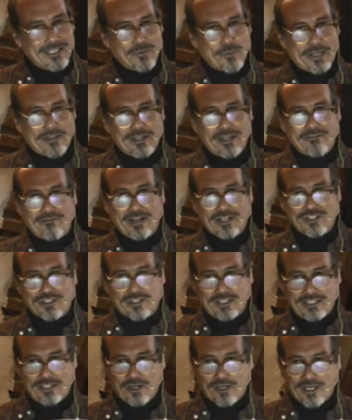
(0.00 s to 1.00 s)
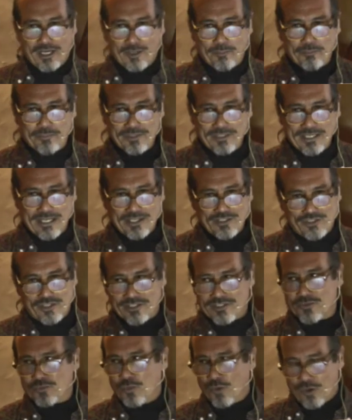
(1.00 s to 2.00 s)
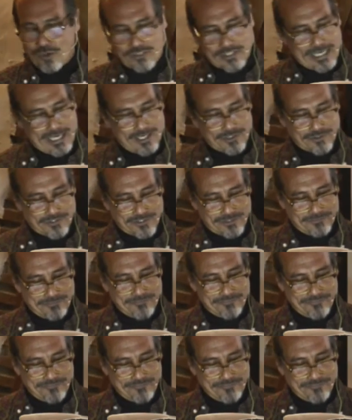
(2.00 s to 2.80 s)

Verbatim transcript: when they eventually got up and just walked out.